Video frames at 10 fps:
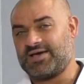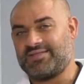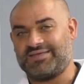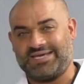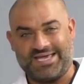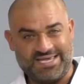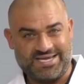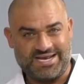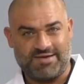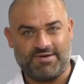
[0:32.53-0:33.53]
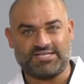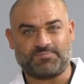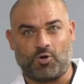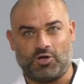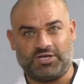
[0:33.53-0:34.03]
The INCI name is
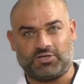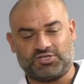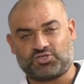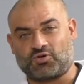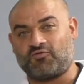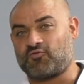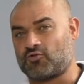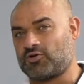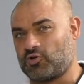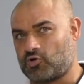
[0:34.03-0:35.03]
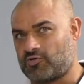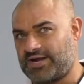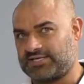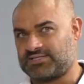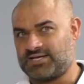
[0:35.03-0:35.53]
polyglyceryl 4
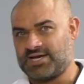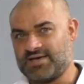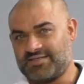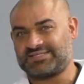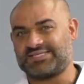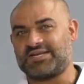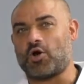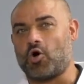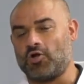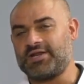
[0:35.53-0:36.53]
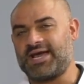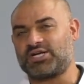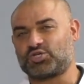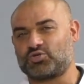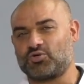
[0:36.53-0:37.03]
laurate. This is an
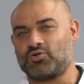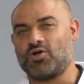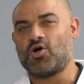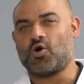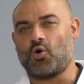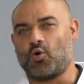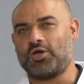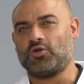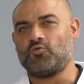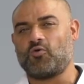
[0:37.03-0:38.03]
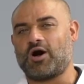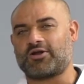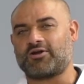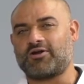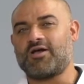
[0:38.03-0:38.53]
all-natural oil and
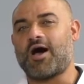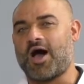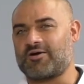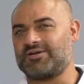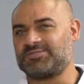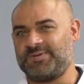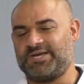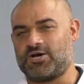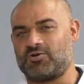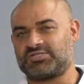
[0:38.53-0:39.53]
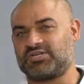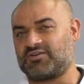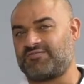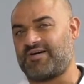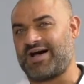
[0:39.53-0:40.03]
water RSPO
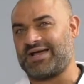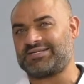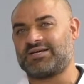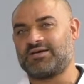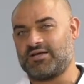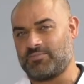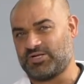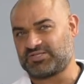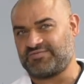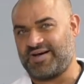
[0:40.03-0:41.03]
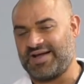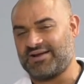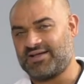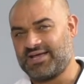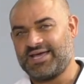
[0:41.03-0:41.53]
certified emulsifier.